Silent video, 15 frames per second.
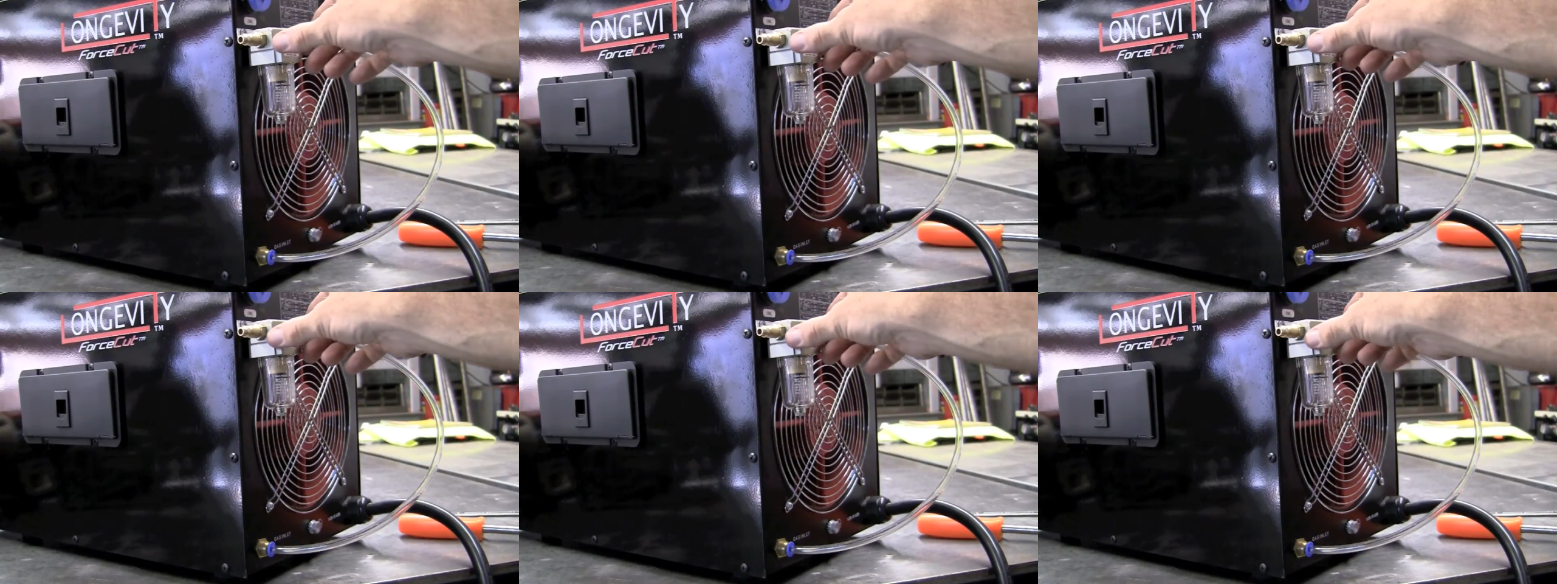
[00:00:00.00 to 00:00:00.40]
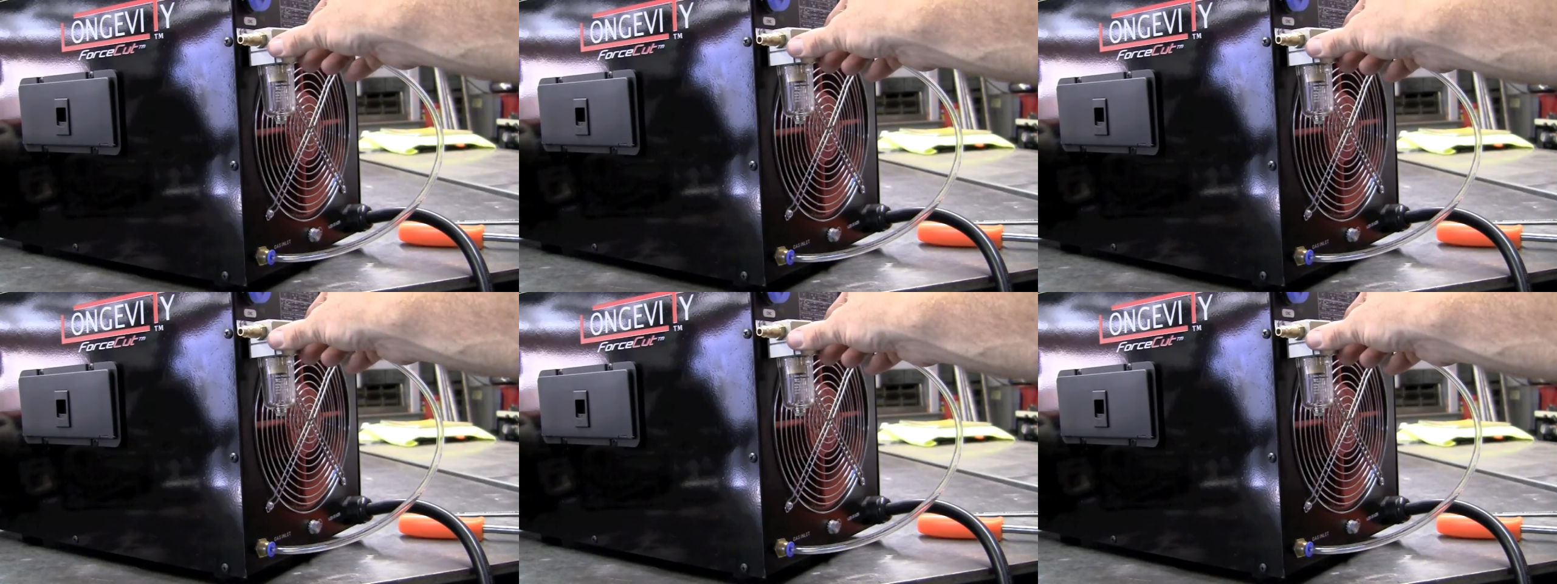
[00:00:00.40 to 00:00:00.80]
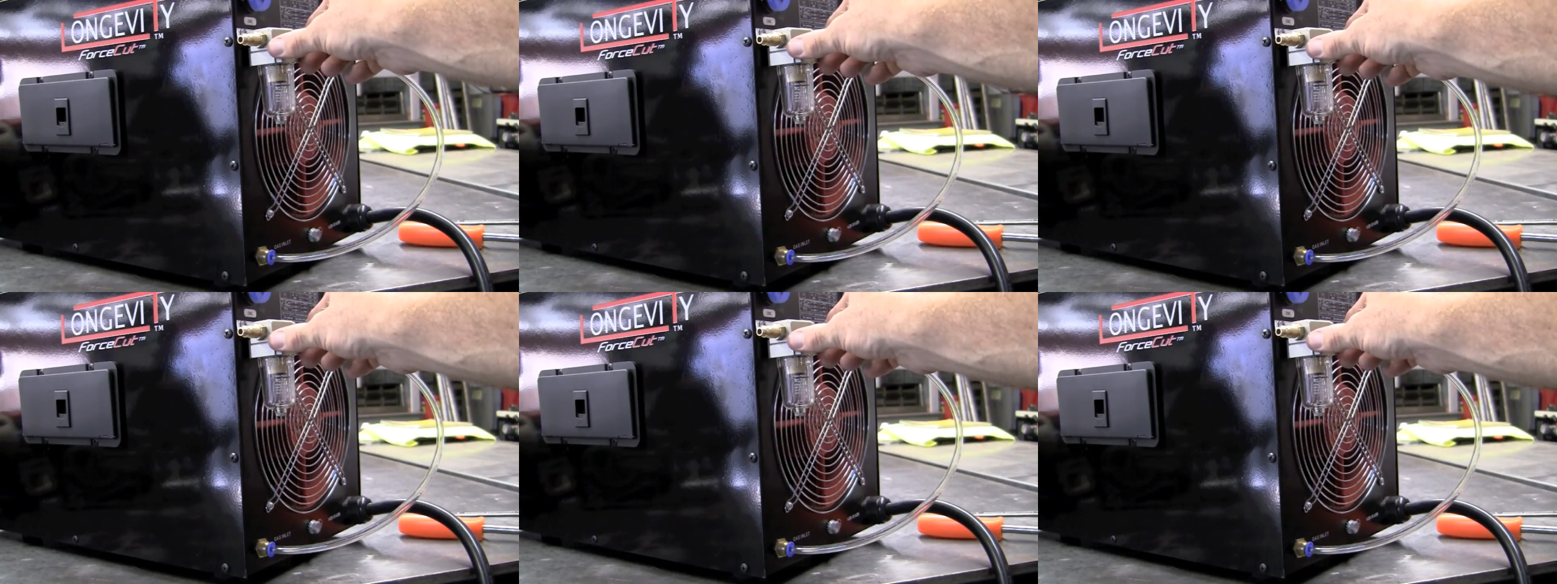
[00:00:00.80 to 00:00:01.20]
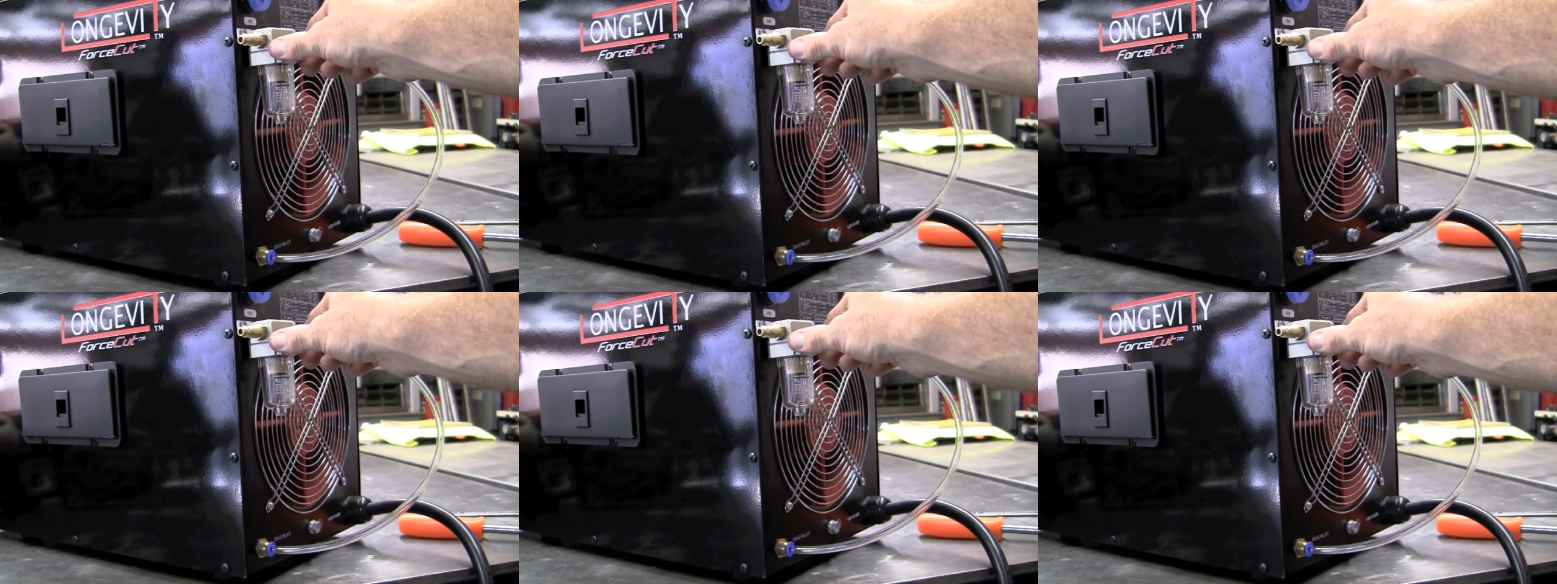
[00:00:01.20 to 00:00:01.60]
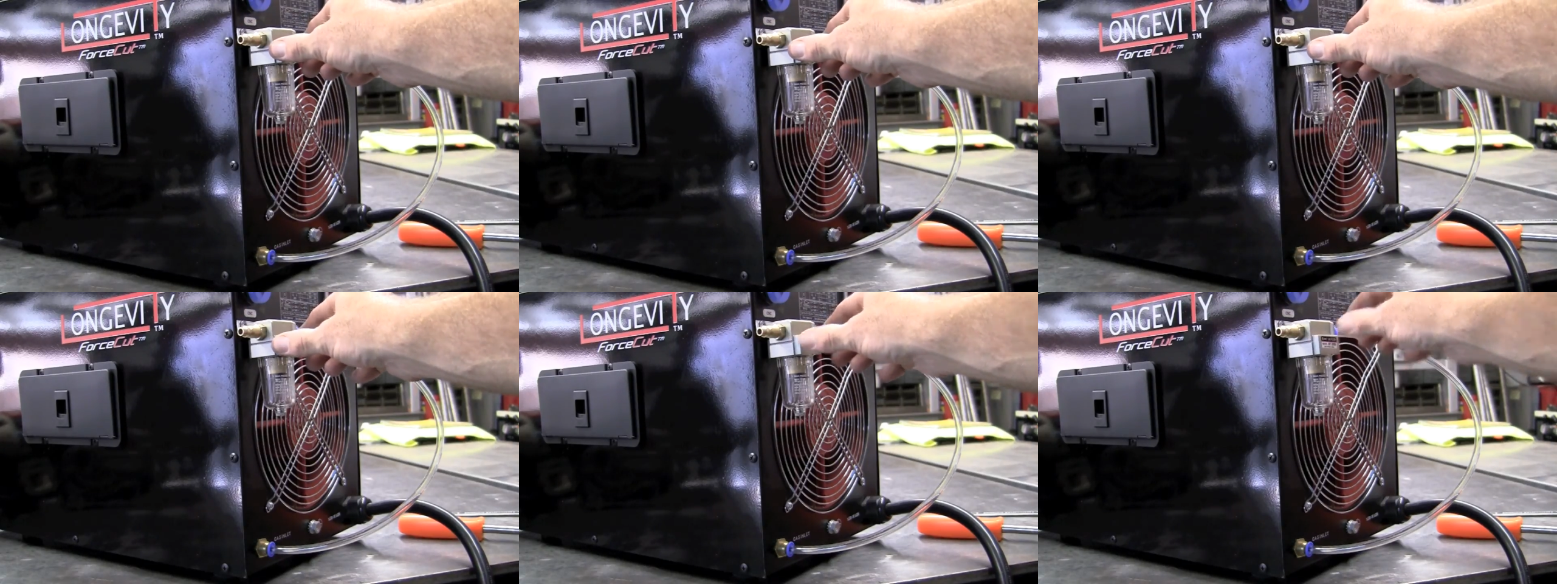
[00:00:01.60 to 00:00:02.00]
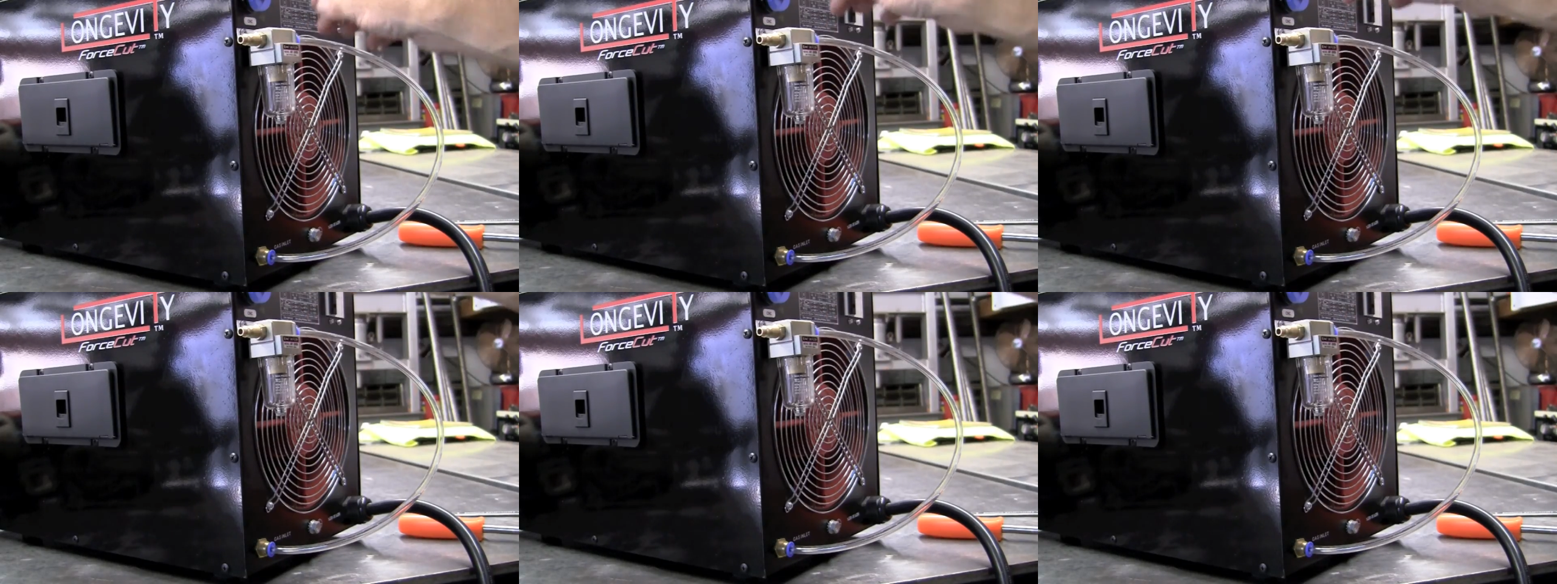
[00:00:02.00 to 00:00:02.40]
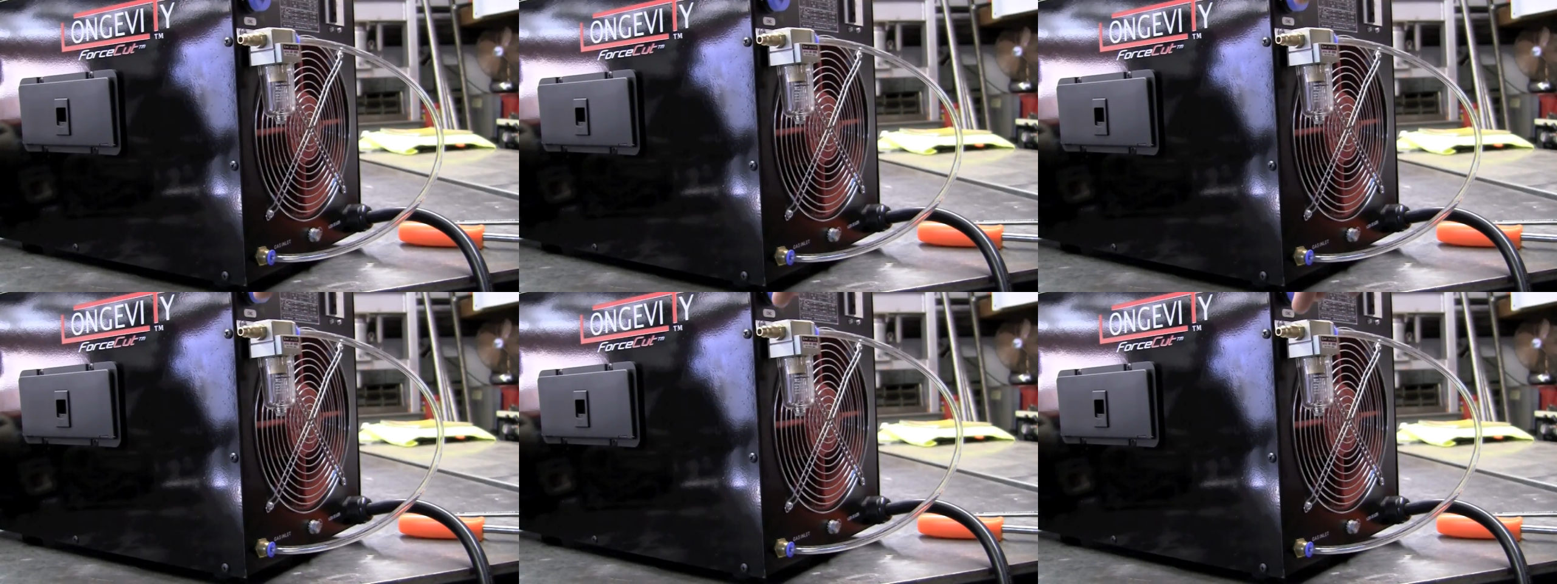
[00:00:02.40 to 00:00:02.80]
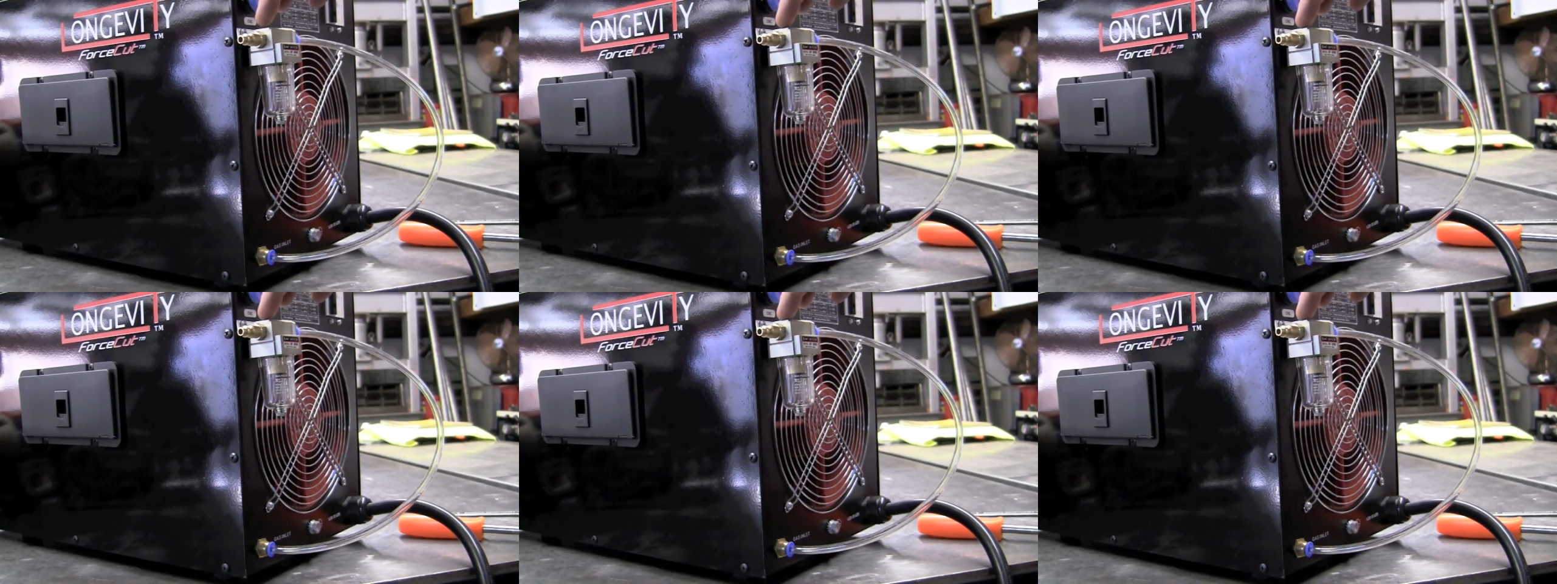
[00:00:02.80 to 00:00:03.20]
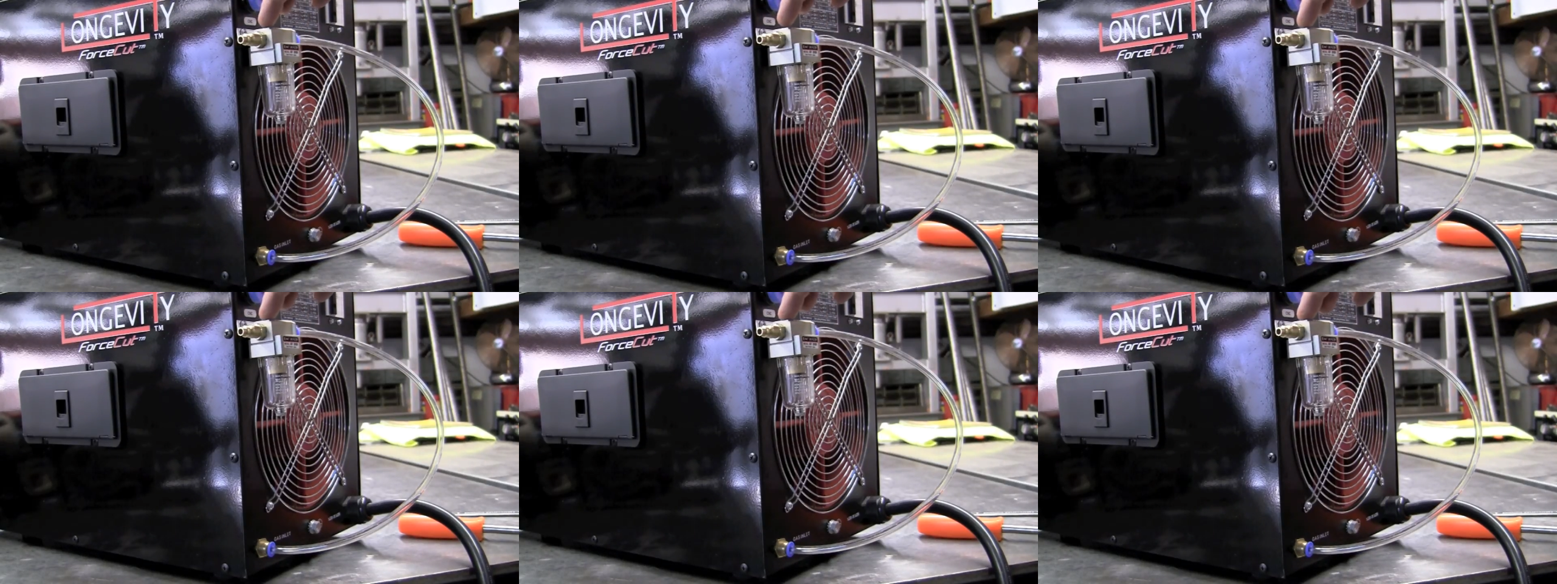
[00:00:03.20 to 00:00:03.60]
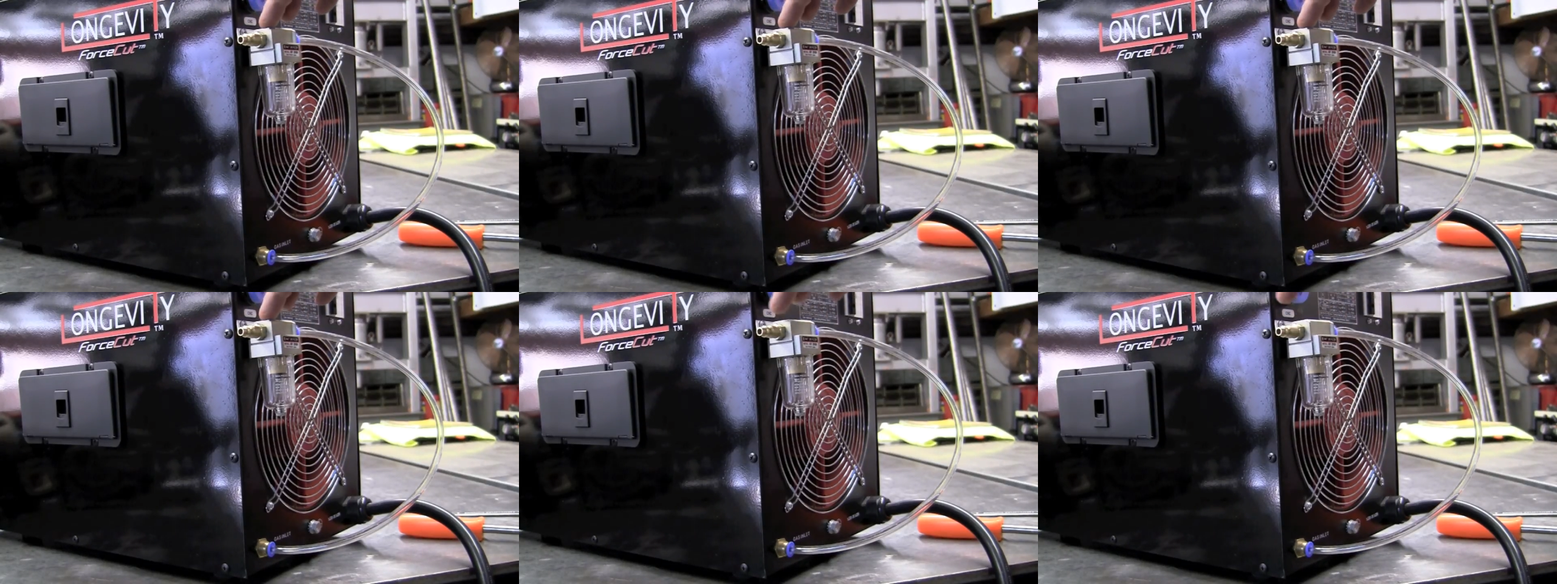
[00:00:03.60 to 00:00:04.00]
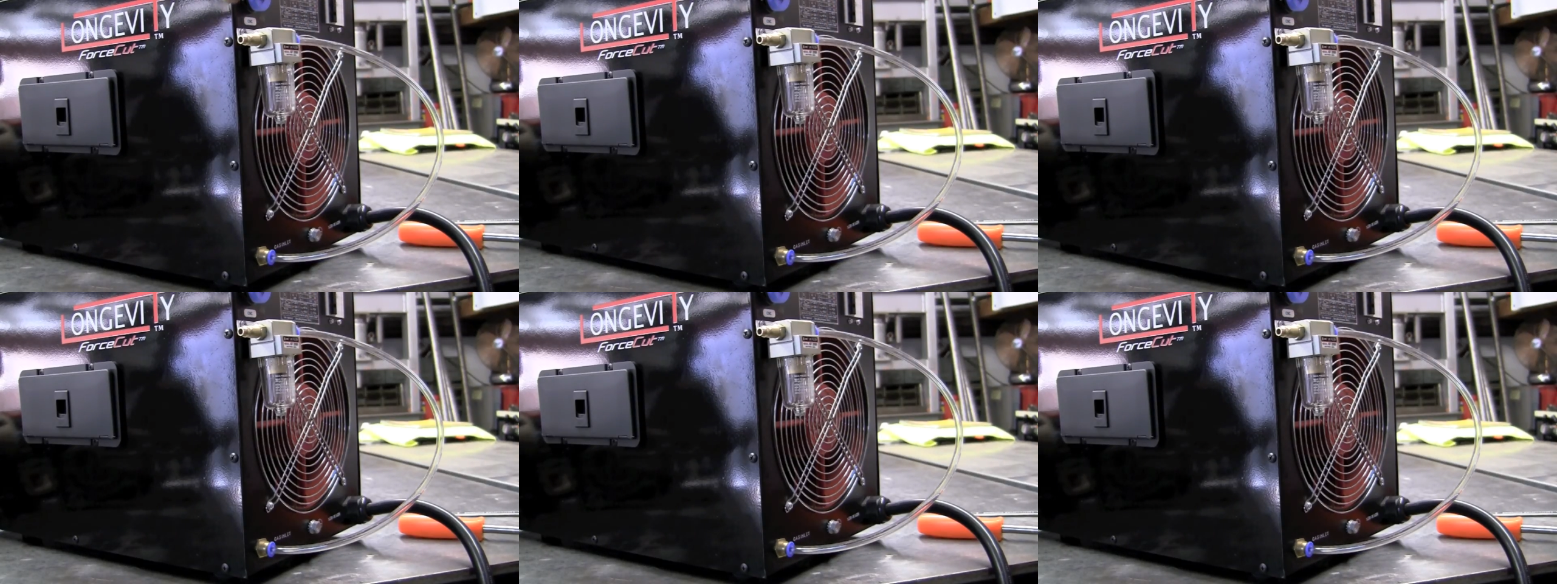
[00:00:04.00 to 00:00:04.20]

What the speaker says: No face is visible, so there are no lips to read.